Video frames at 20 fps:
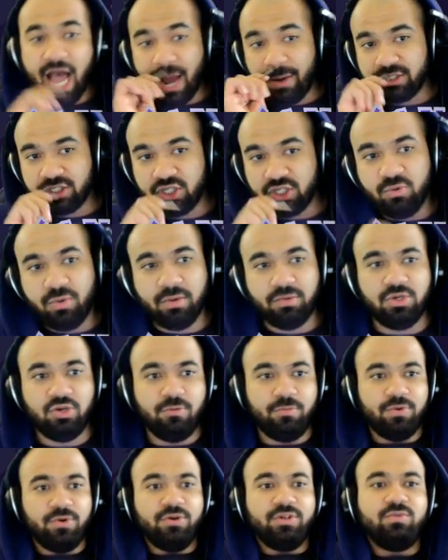I would scoop up
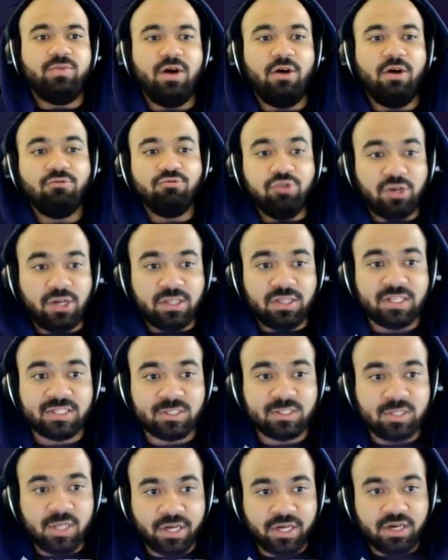Dewpider as well. Look at
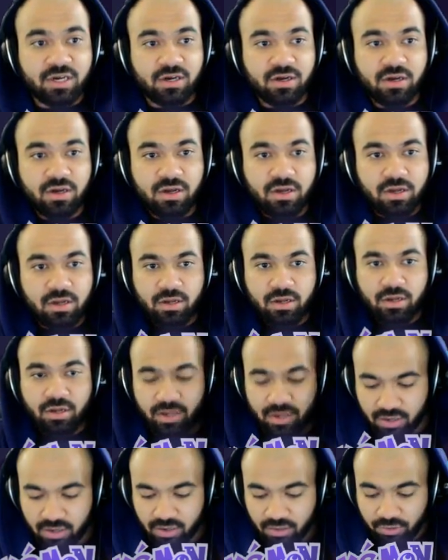this nigga.
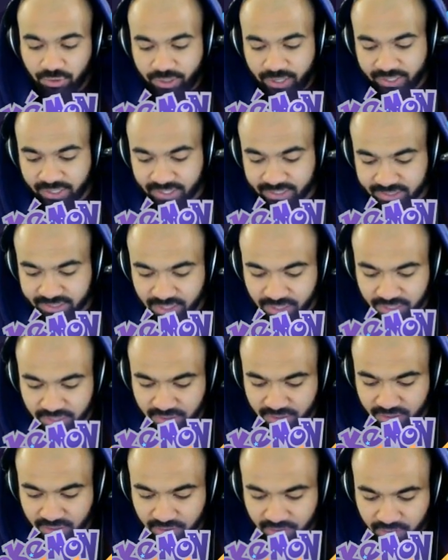Look at this
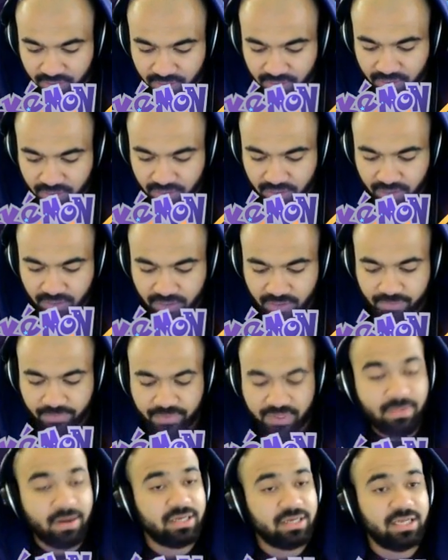nigga.
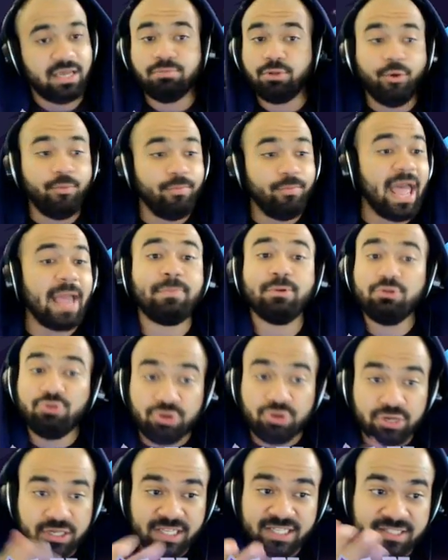He about to get blown back, but
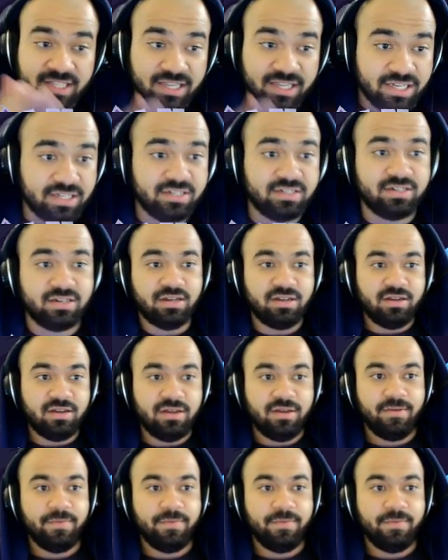look at this nigga.